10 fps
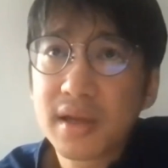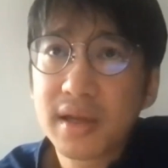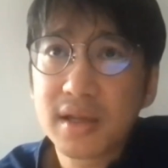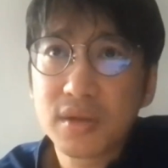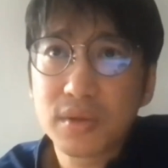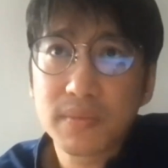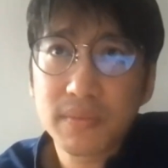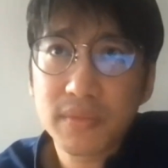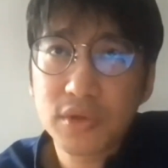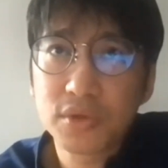I think,
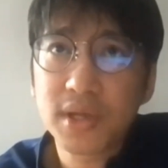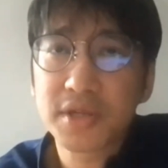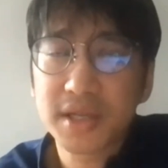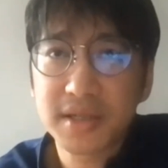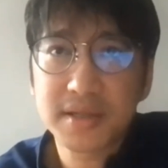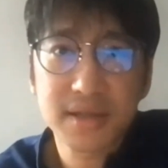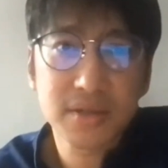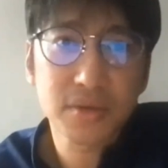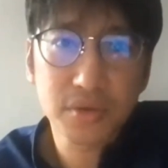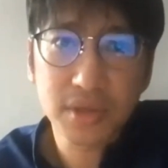
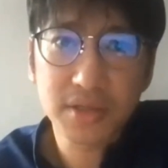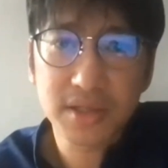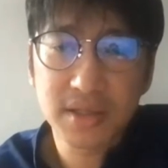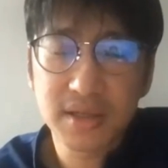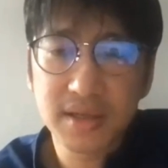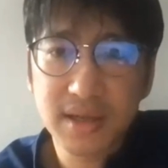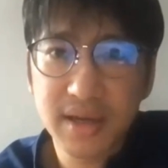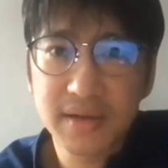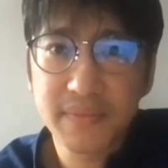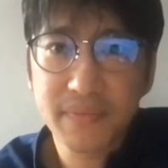2006 to
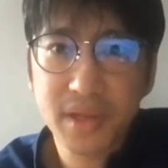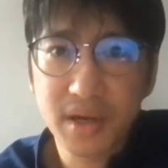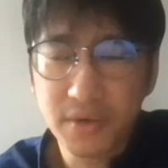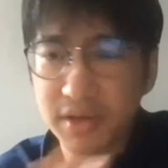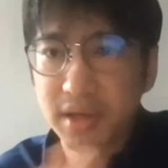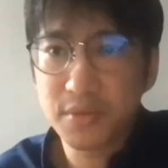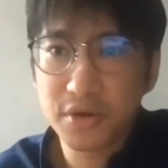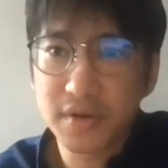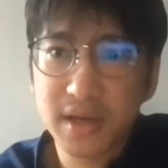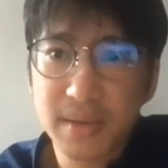2010, around that
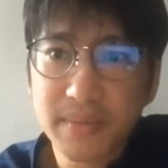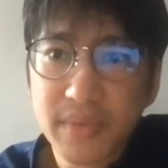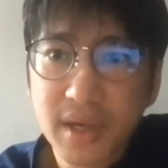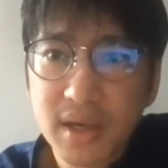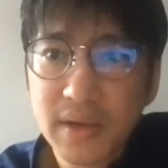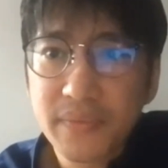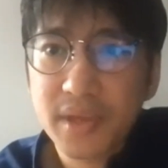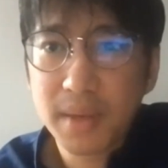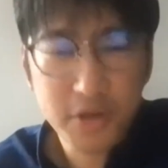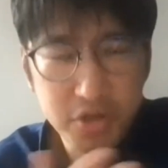period of time.
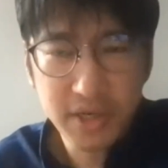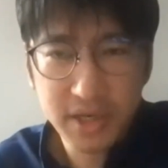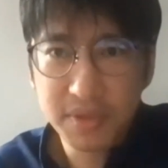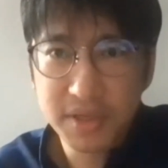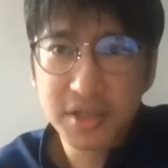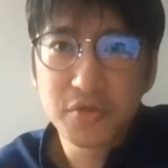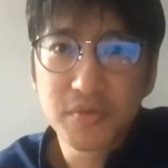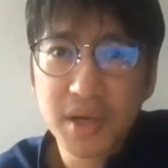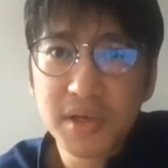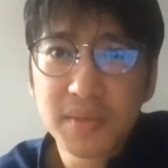I'm not sure whether, Bernard, you
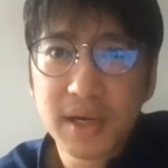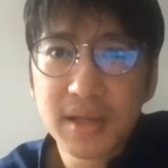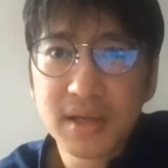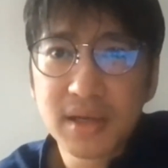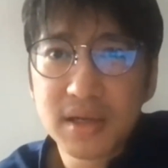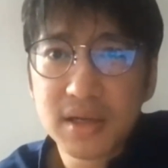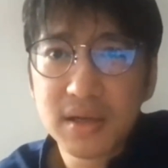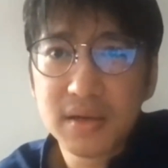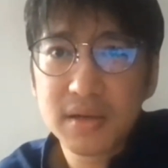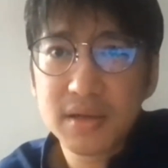remember, but the
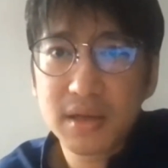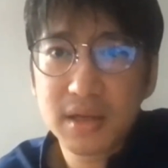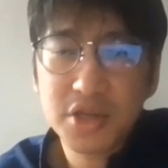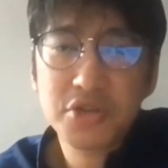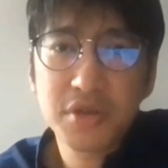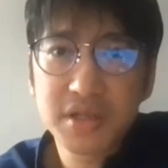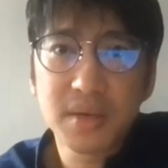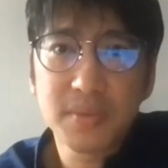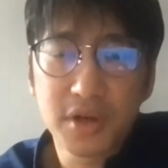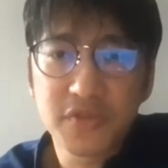industry in
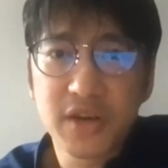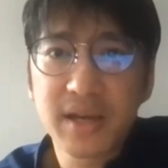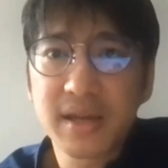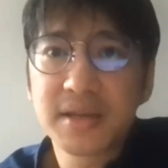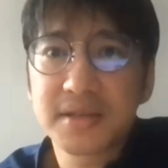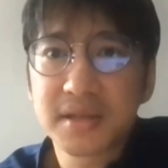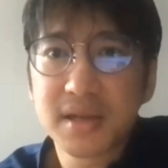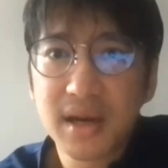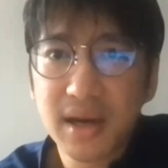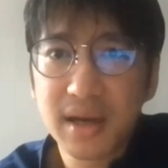Singapore was very
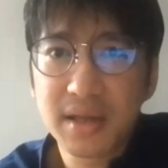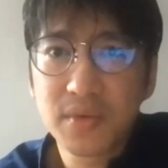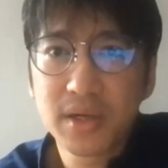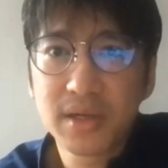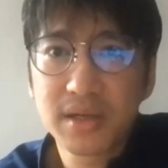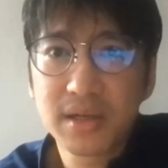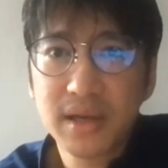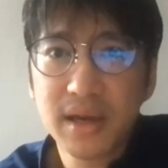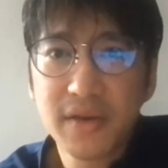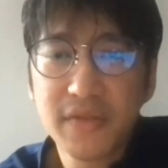nascent. I think we didn't have